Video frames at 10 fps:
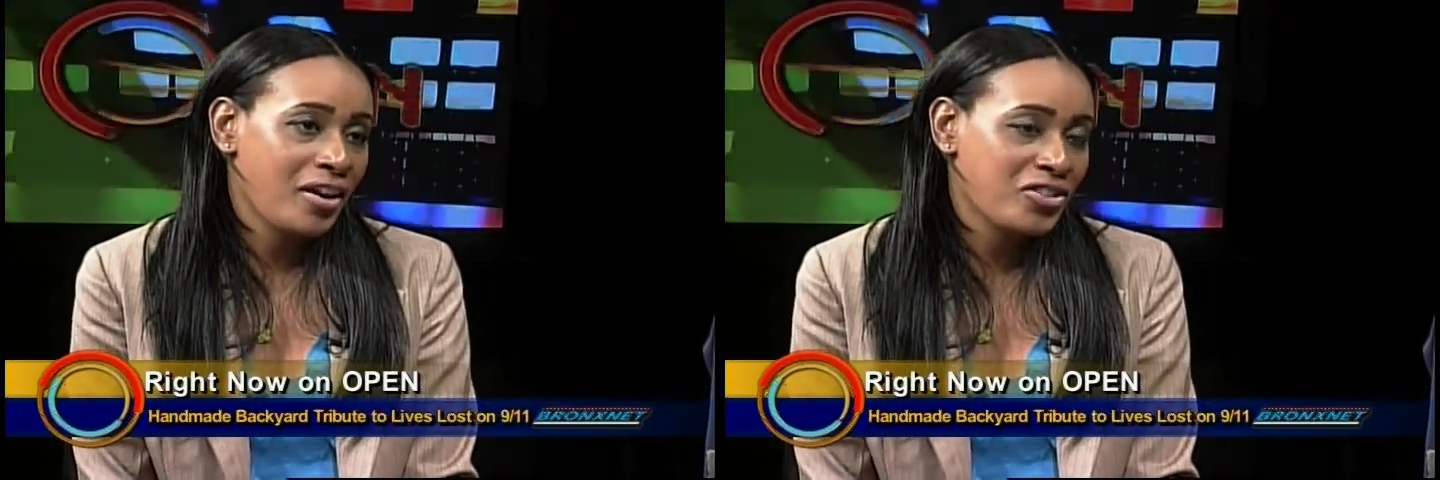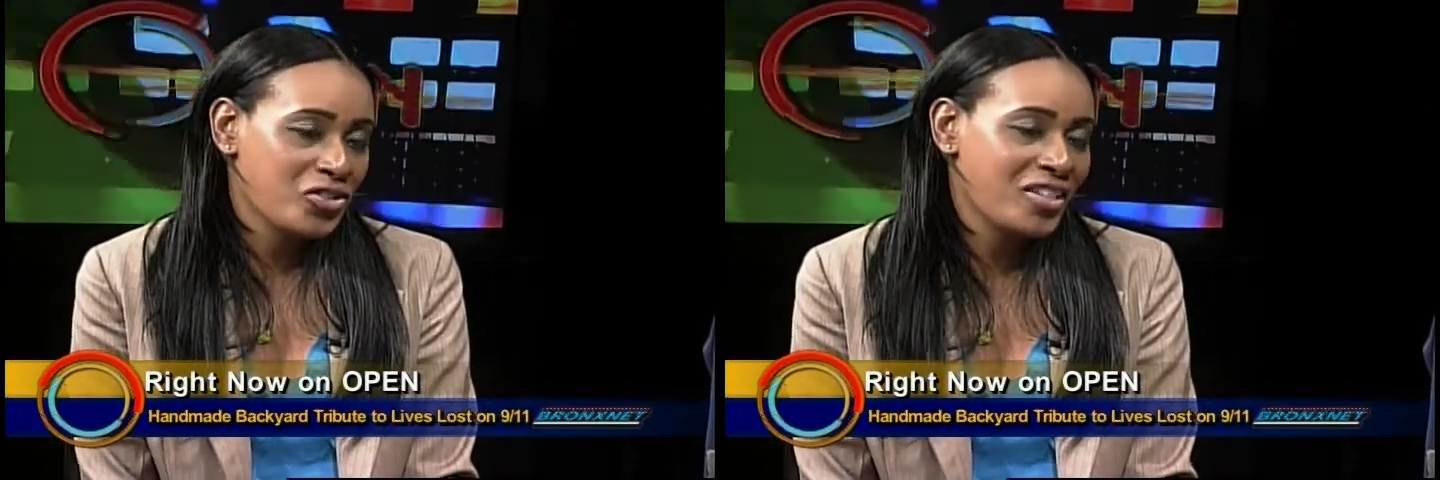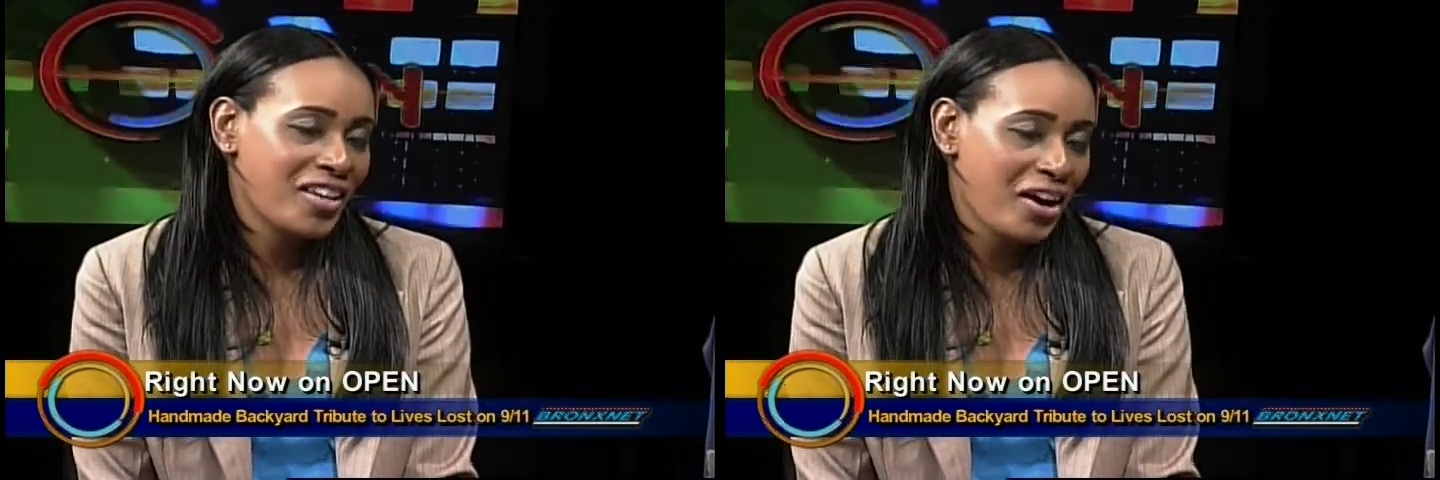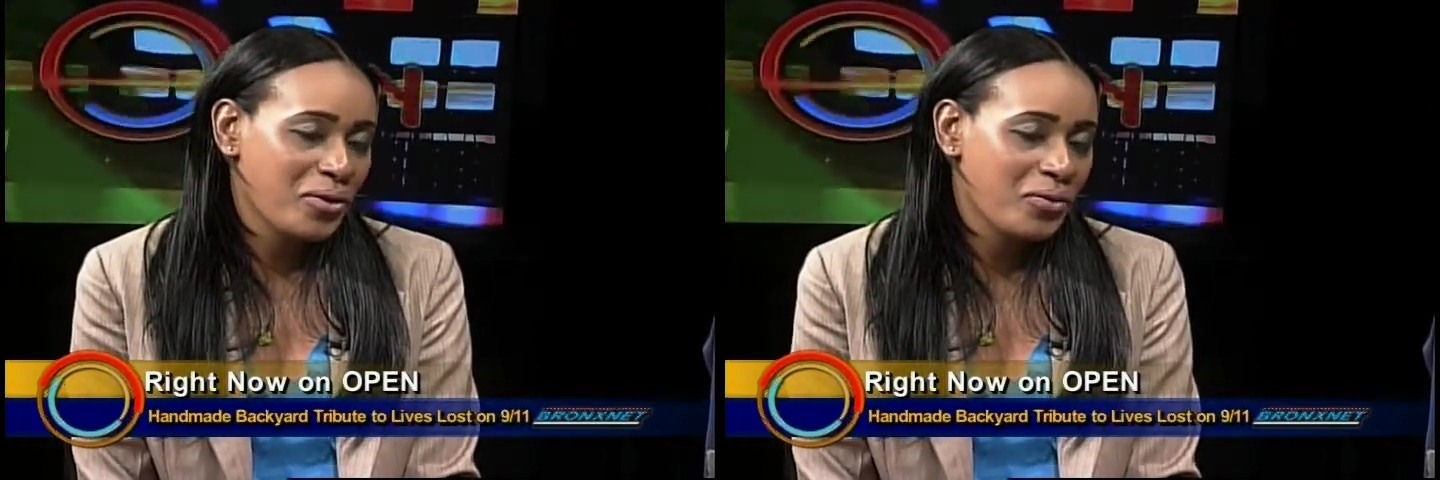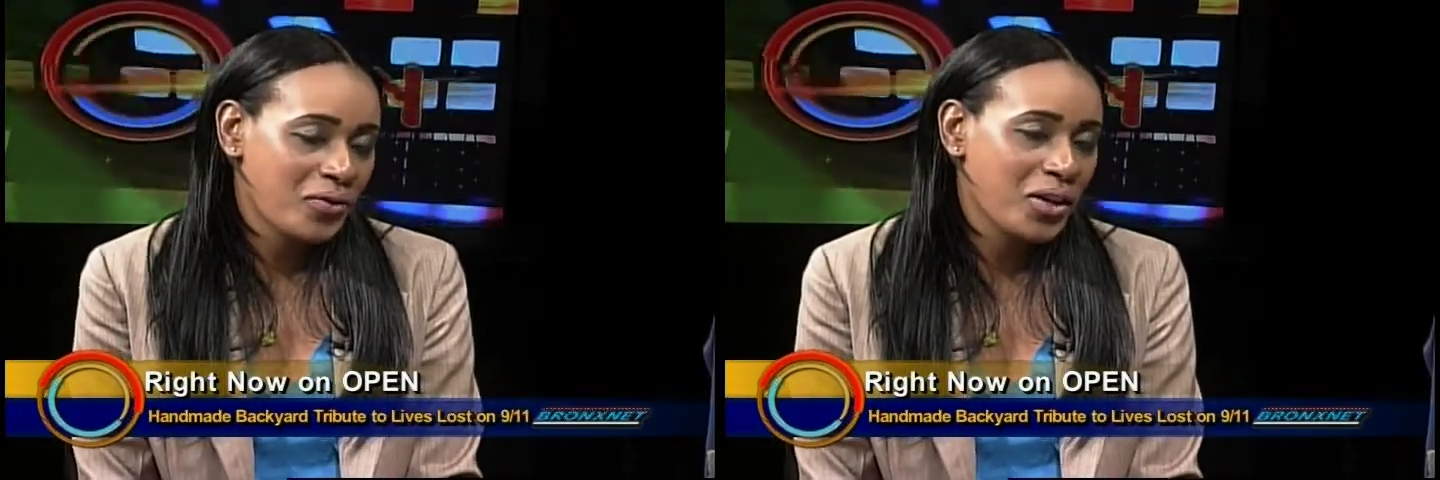understand how
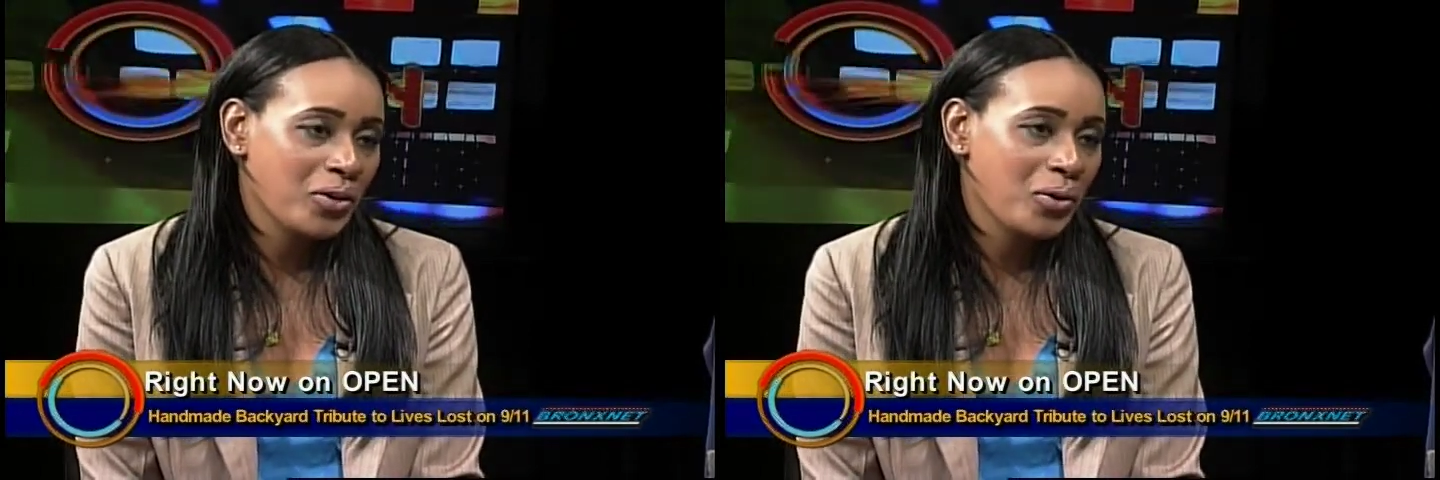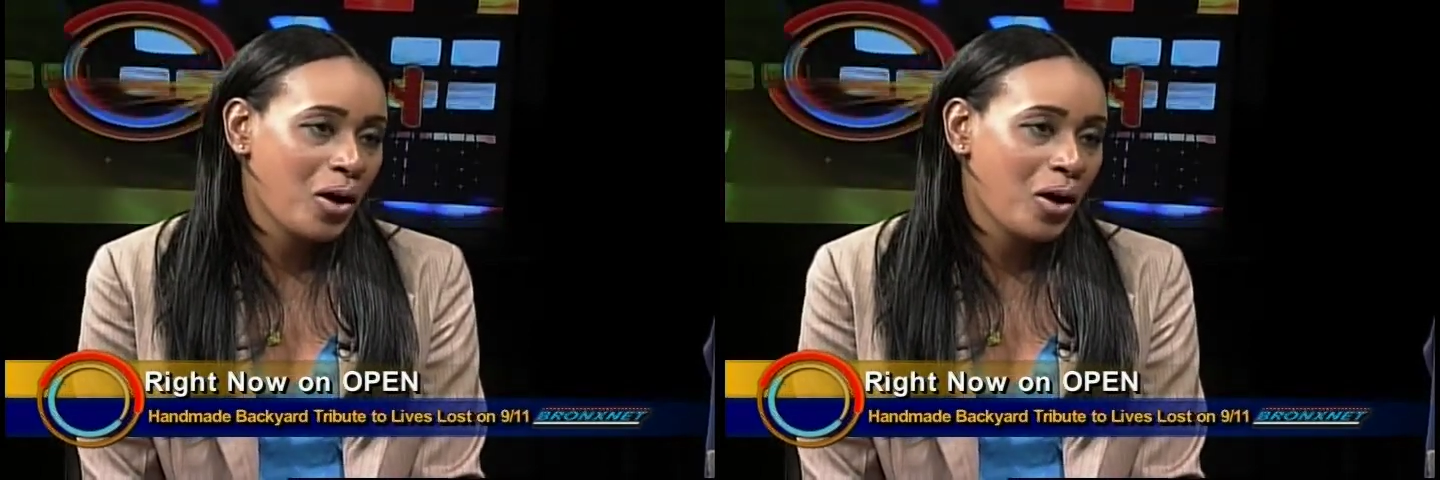you feel